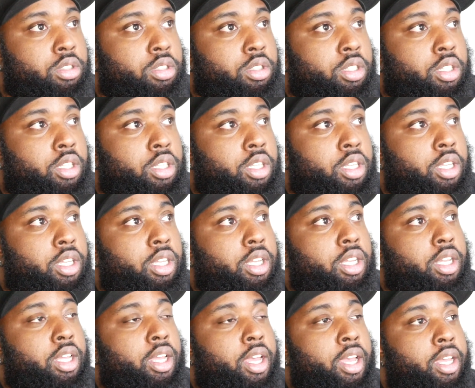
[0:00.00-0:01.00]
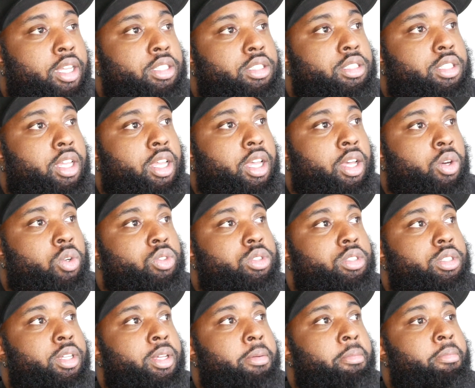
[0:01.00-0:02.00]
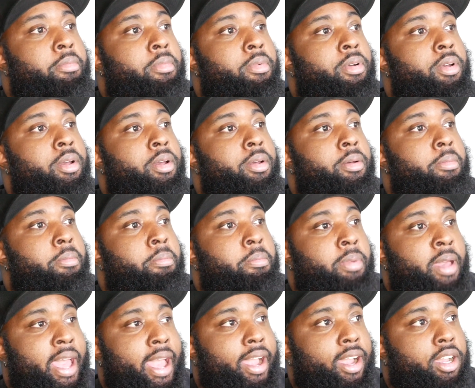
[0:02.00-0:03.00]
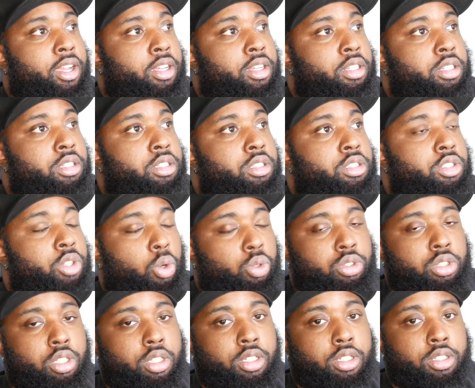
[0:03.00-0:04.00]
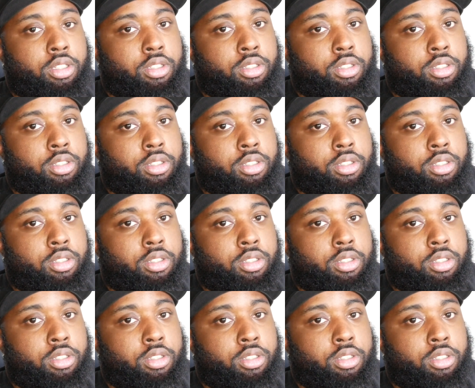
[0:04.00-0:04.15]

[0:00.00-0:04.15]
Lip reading: he has held him back socially.